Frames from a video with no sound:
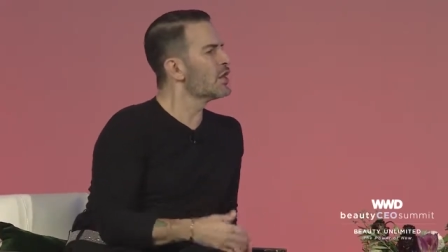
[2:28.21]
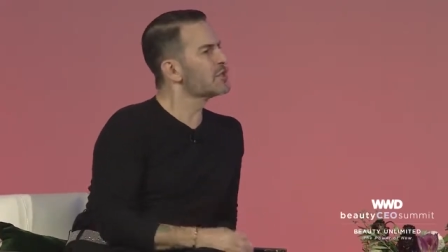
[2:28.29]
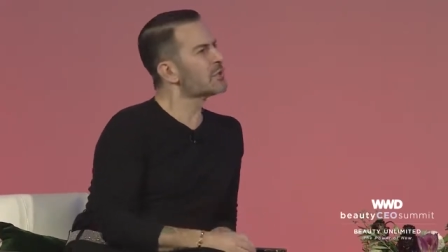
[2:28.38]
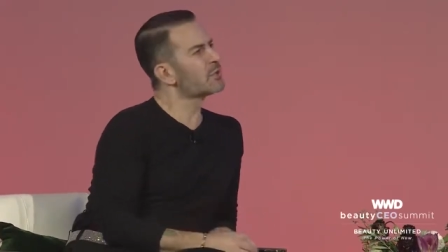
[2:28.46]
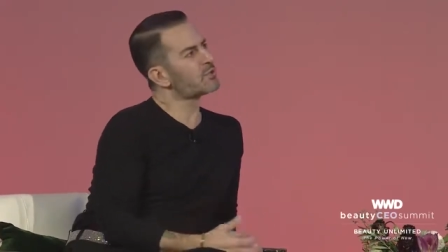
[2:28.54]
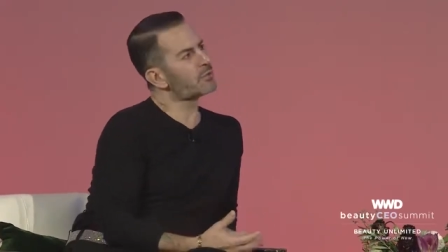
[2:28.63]

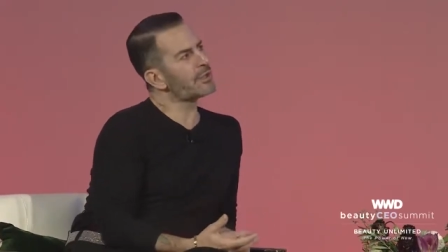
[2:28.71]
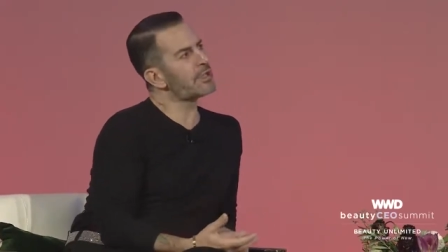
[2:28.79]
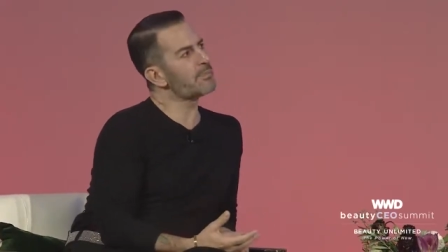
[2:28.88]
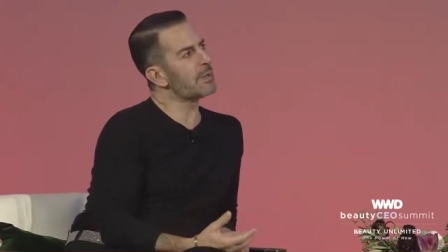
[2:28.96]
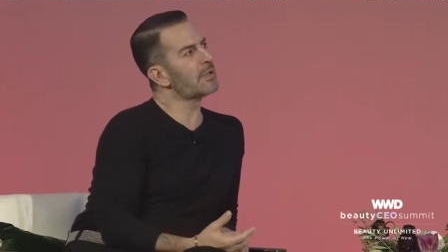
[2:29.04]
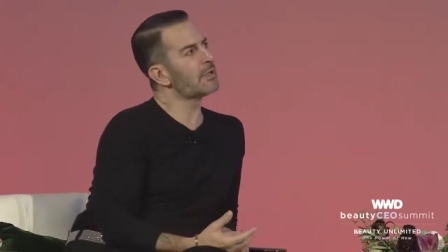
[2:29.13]
So it's really
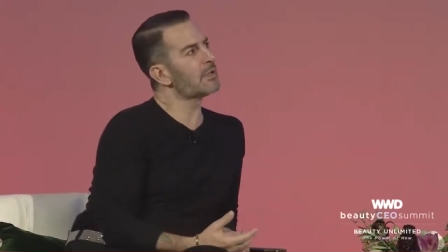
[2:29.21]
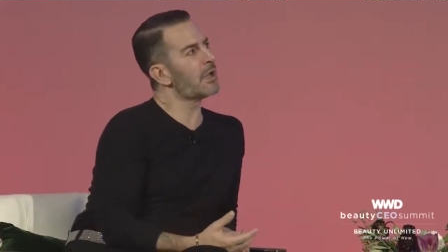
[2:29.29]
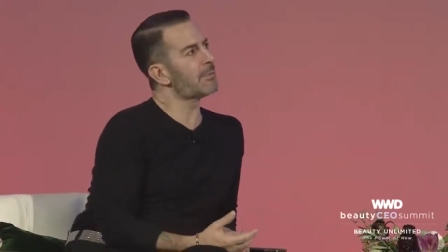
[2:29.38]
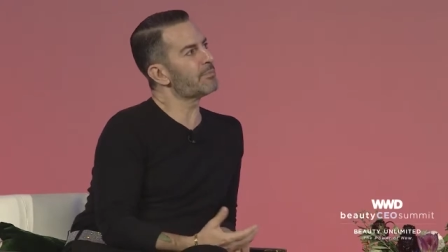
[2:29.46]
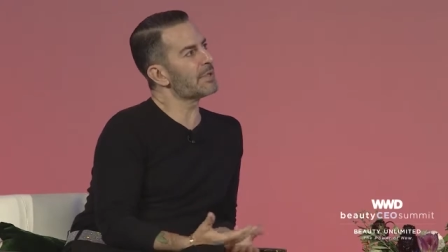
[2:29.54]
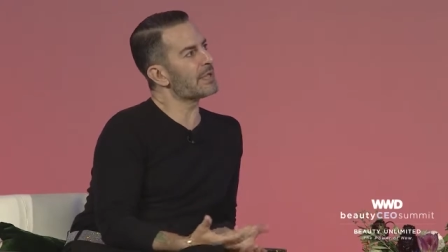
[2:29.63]
been,
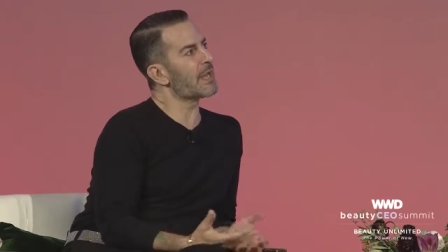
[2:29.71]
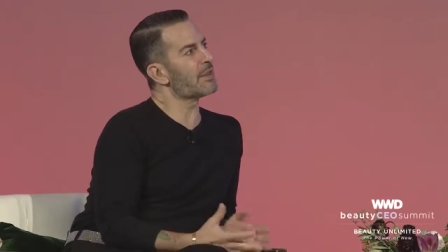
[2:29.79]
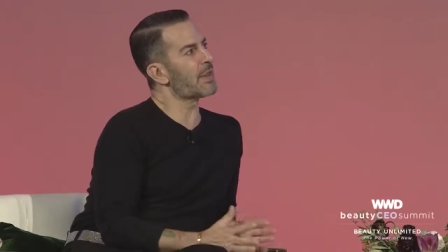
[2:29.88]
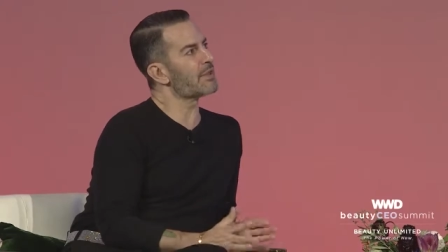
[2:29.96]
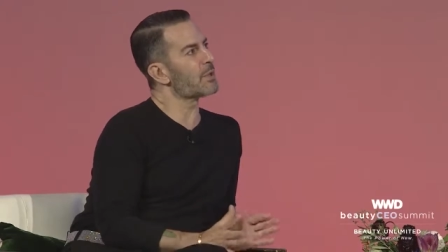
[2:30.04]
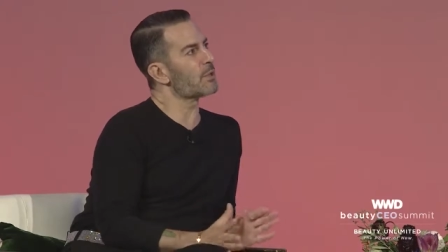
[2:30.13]
I mean, again,
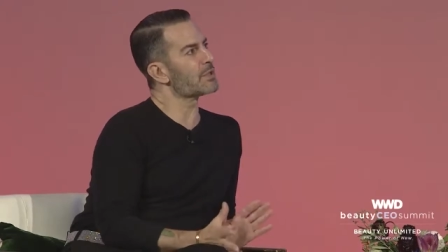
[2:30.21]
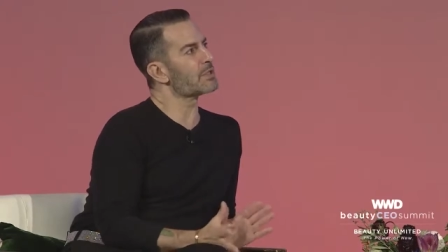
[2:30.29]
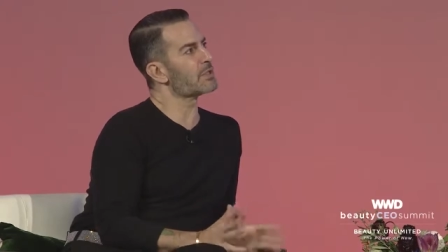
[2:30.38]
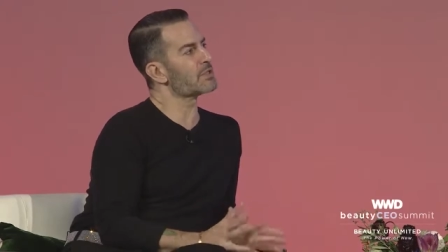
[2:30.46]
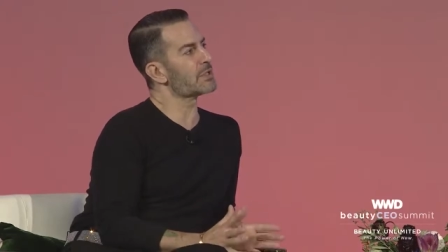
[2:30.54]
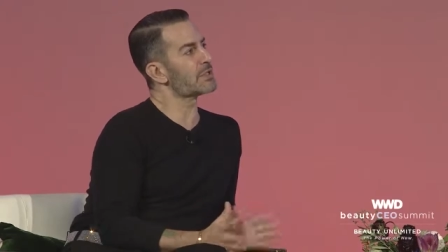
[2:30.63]
I think what's
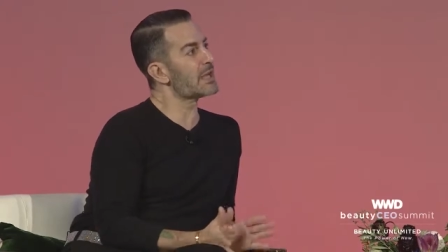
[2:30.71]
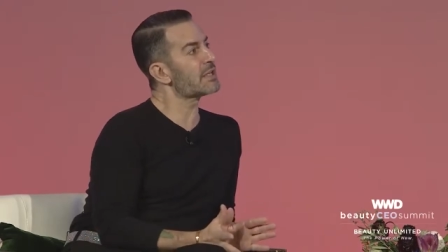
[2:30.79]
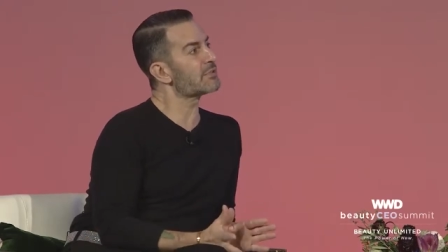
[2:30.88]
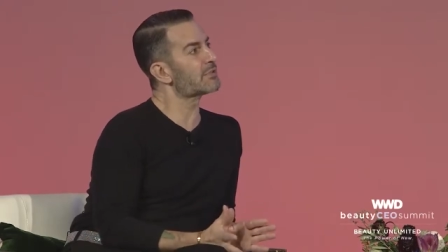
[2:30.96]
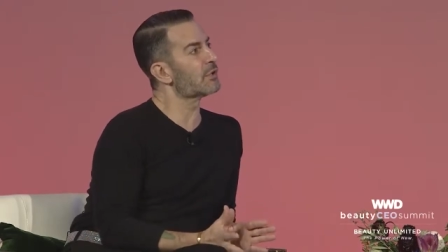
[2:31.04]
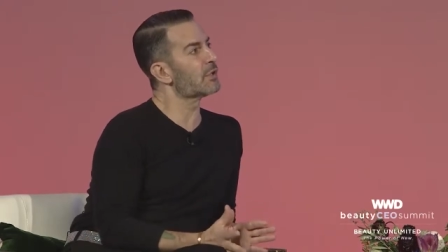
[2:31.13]
so
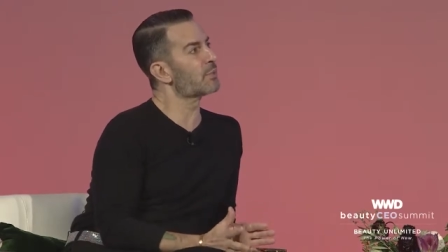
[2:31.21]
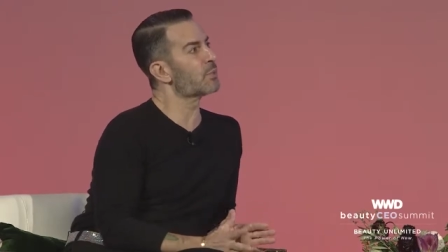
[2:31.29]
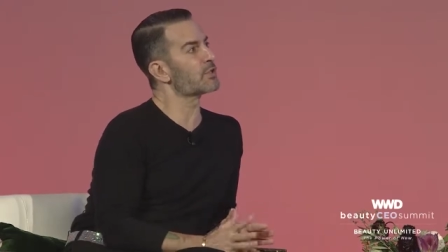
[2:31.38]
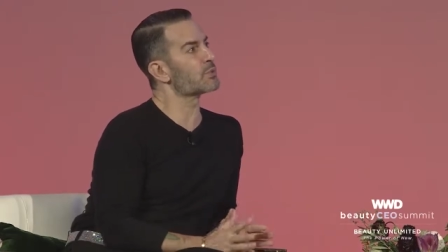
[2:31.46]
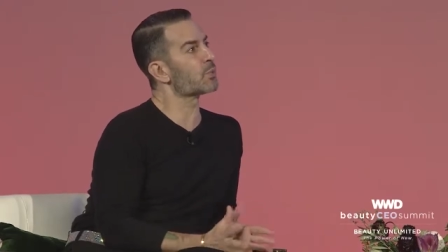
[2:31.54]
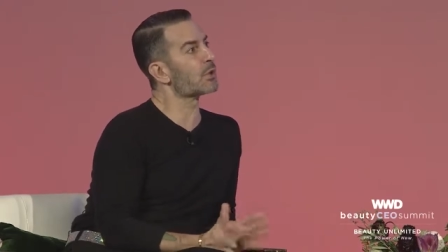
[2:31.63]
successful and
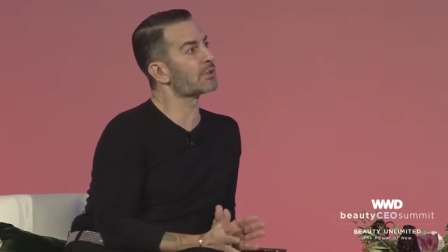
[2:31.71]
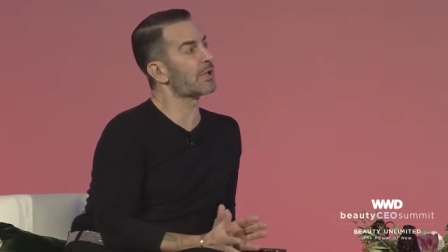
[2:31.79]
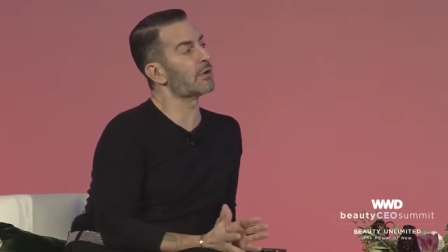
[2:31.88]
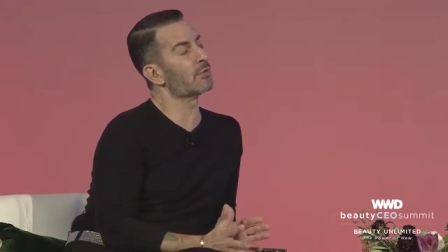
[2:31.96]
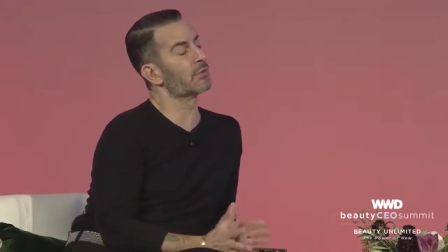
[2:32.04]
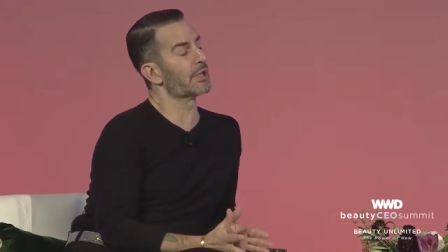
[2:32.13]
what's worked
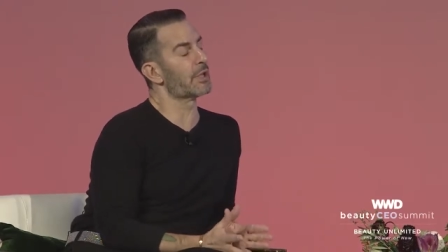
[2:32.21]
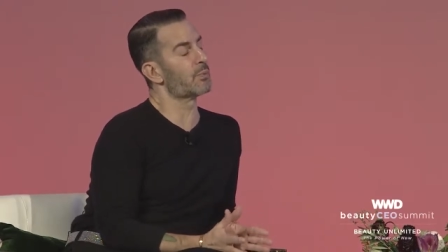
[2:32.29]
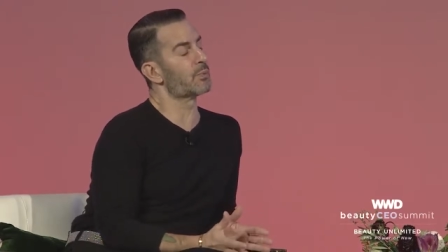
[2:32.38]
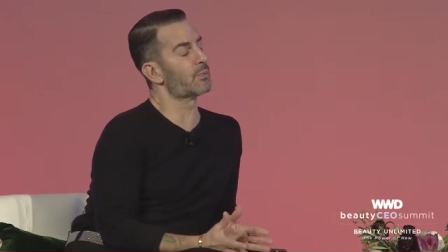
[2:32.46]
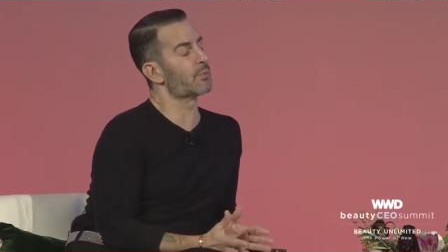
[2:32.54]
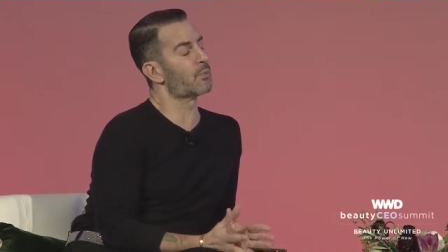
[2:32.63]
out really
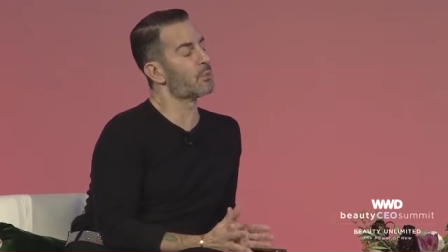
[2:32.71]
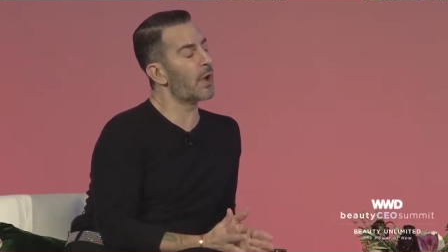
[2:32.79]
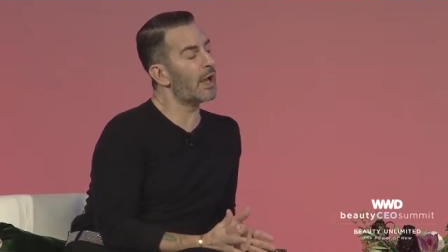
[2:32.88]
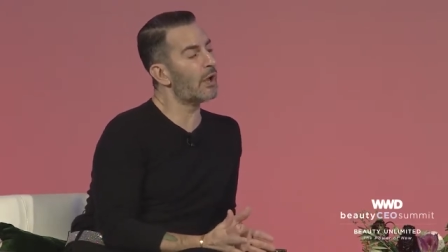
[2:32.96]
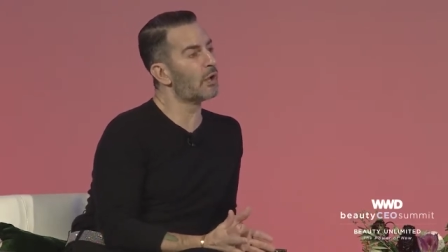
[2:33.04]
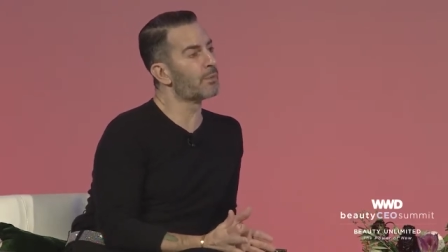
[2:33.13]

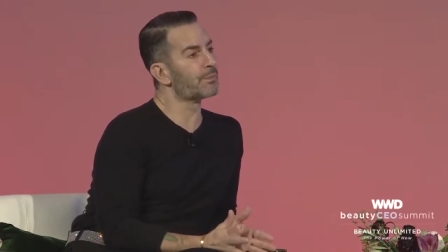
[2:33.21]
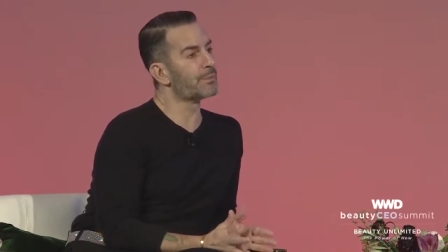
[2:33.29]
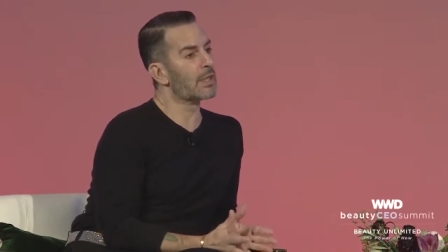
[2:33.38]
well